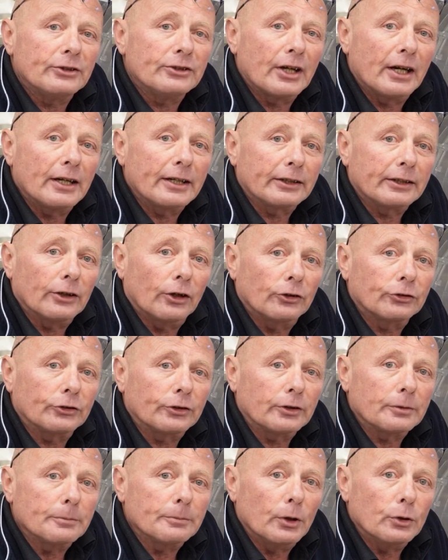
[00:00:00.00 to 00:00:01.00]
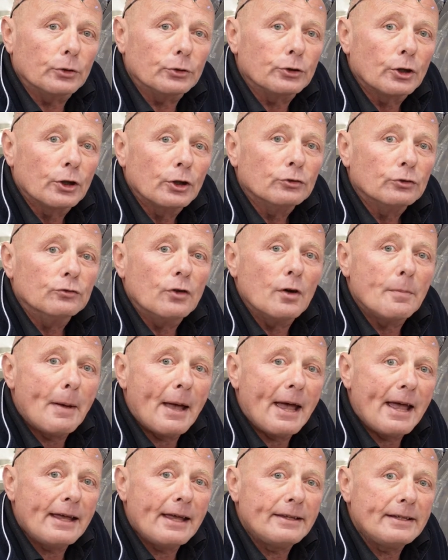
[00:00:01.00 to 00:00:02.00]
diagnostic mode,
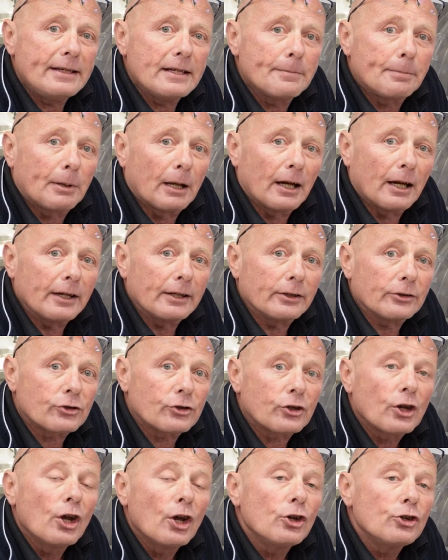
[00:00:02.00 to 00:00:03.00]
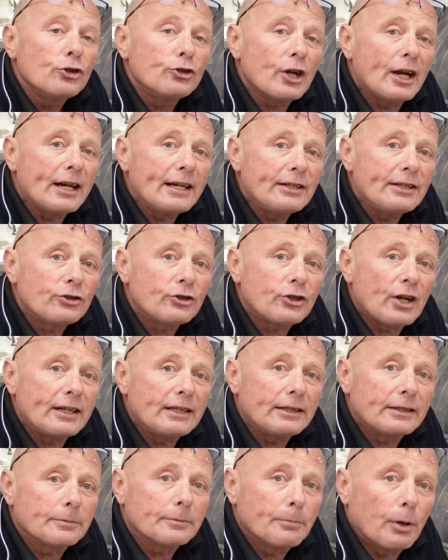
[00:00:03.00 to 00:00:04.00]
repair the appliance, change
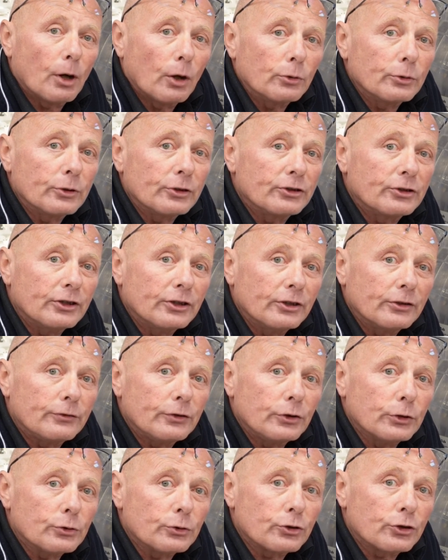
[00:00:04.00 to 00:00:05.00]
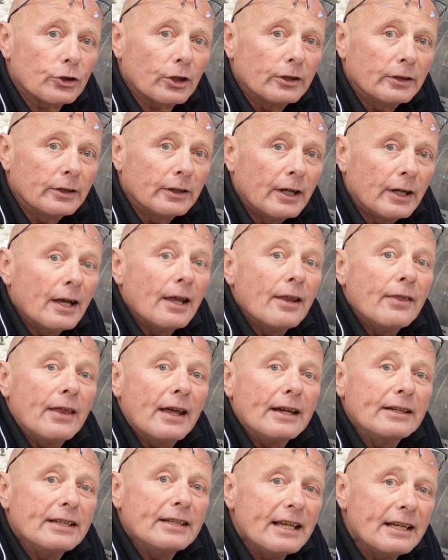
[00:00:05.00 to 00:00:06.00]
any component in the future,
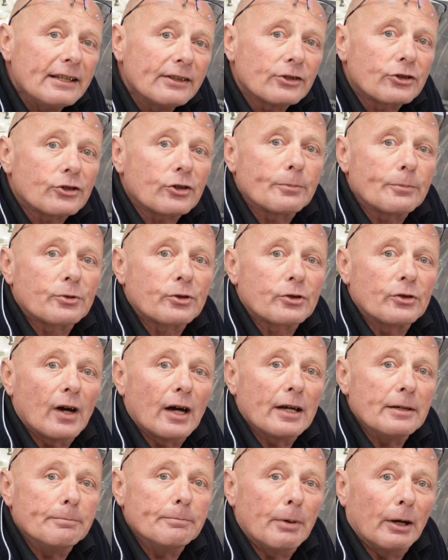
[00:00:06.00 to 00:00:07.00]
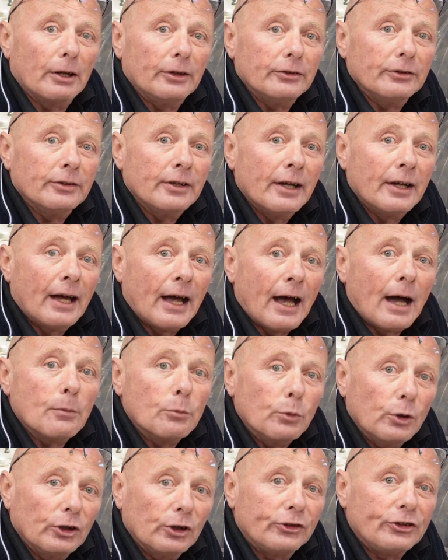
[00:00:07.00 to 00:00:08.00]
then hit the subscribe button
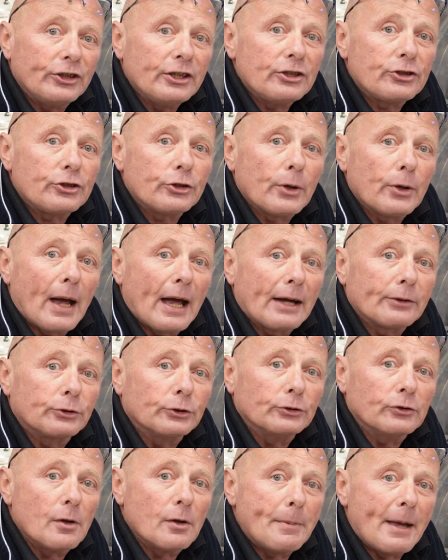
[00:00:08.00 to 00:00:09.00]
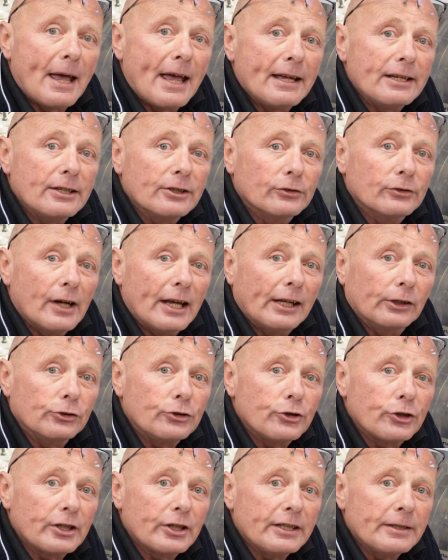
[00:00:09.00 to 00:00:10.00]
and we'll teach you how to repair your L
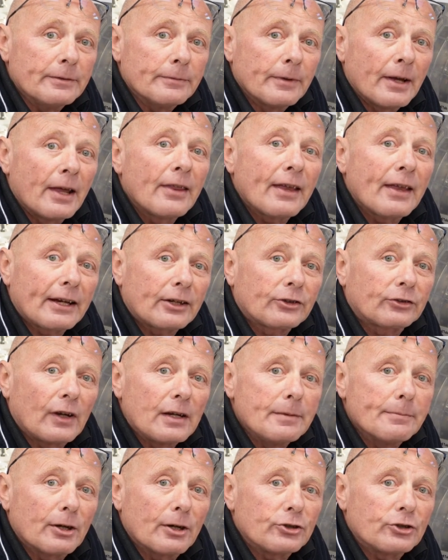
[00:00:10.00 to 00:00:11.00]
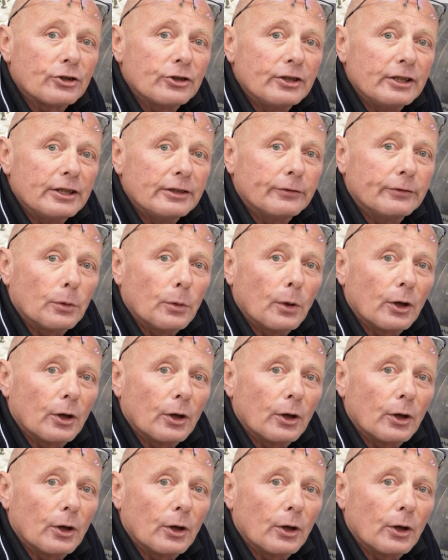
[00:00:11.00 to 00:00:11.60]
G. Thanks very much indeed for